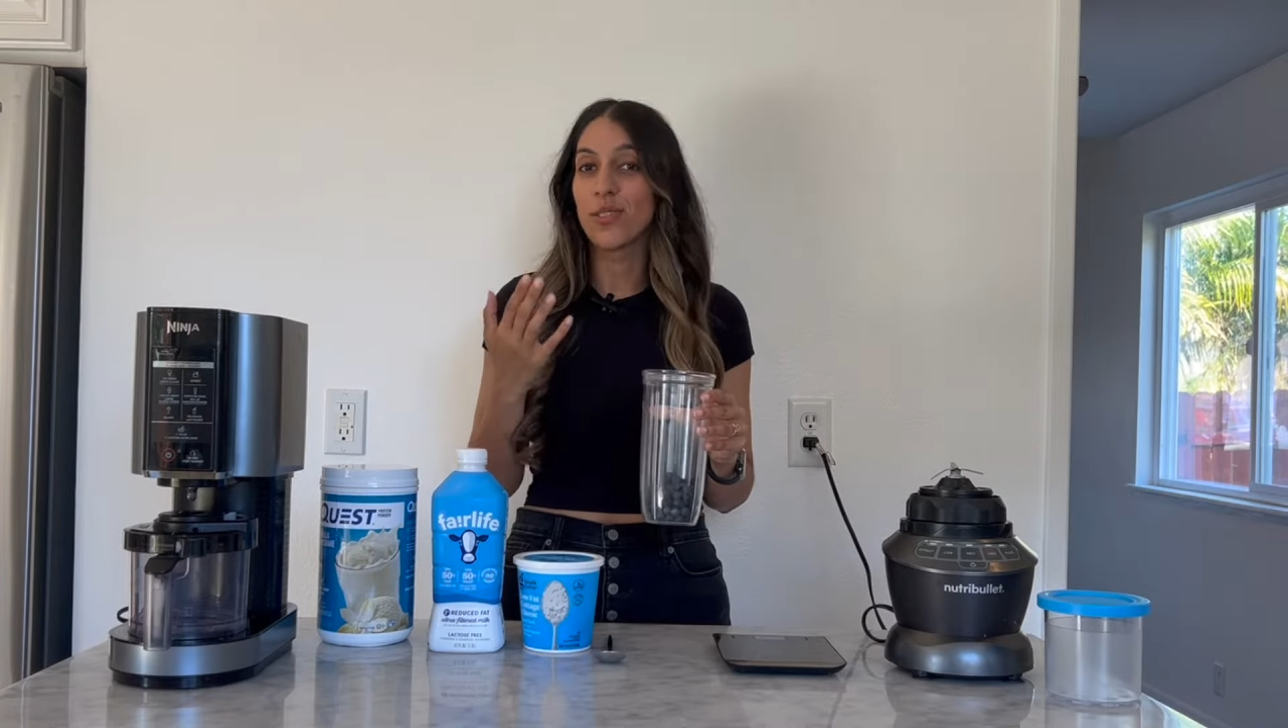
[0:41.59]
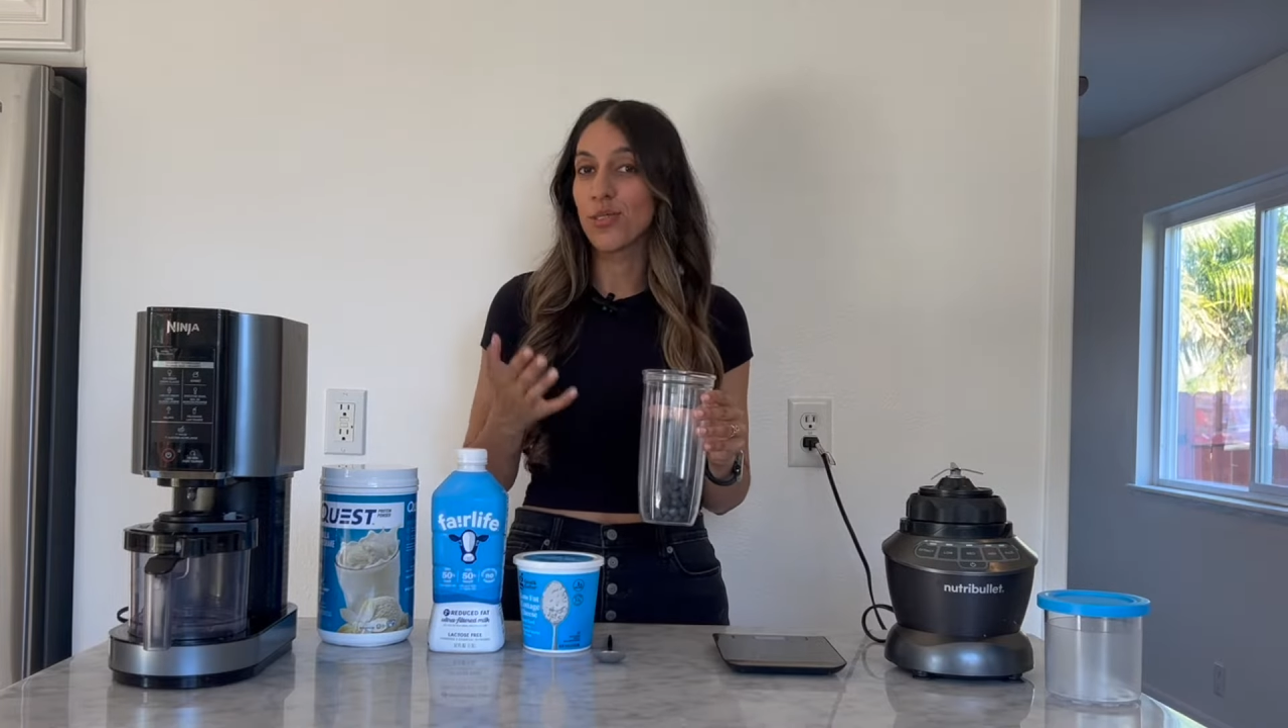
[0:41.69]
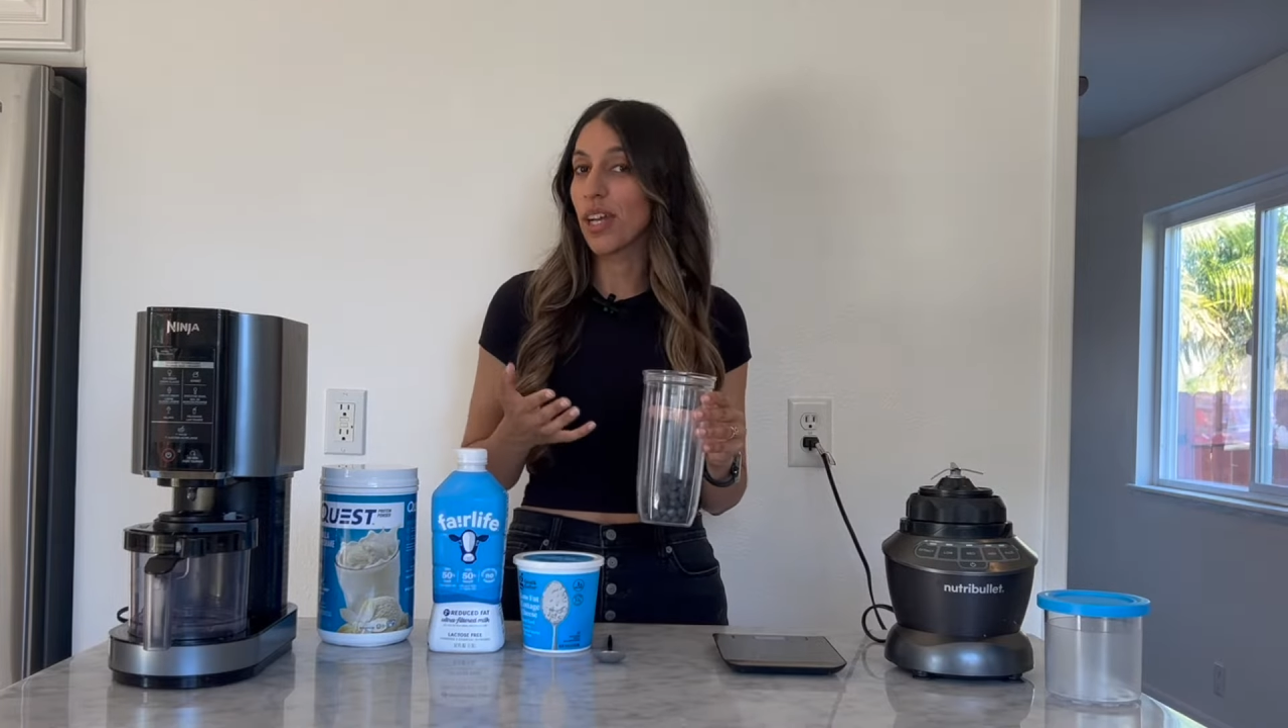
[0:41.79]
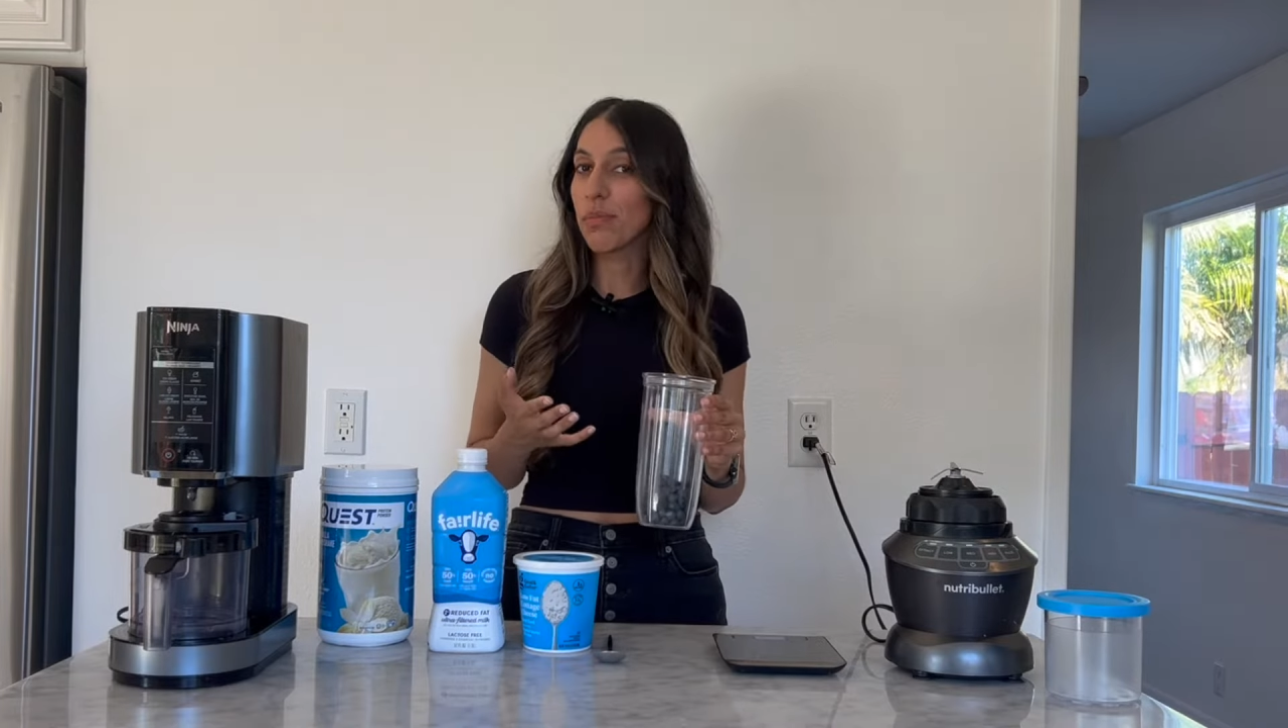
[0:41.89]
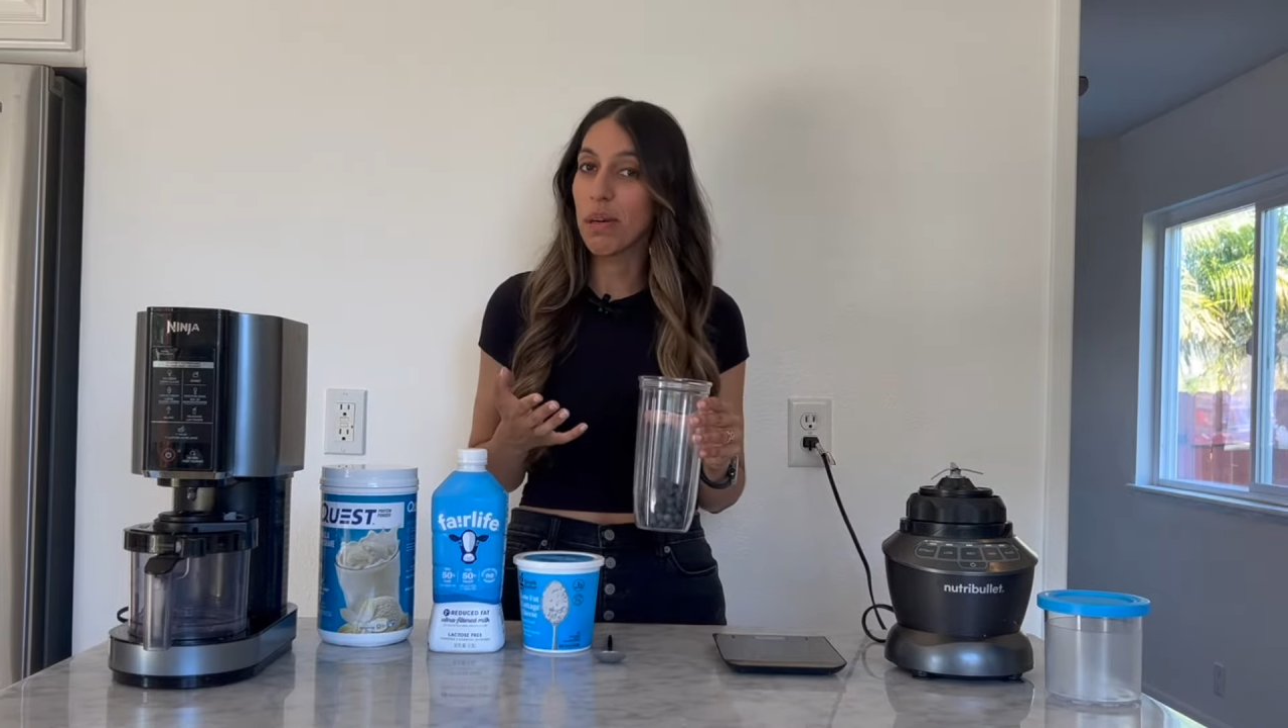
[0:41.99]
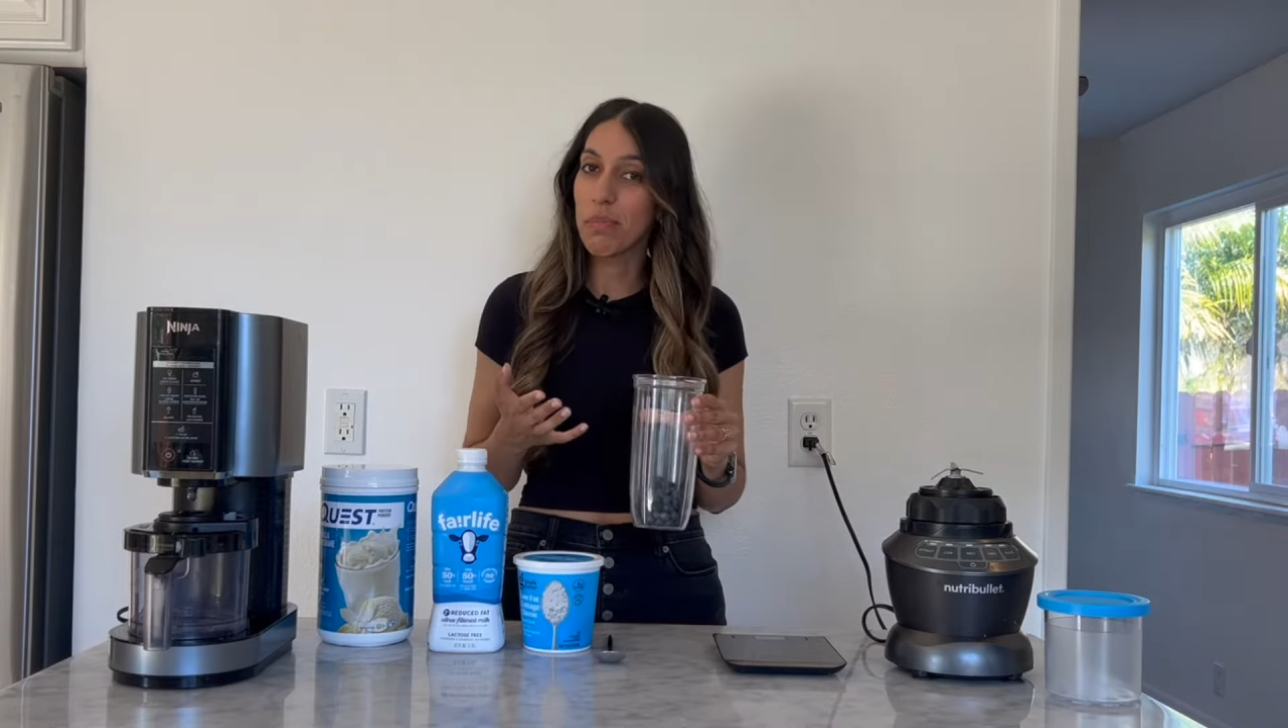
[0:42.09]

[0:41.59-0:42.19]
track my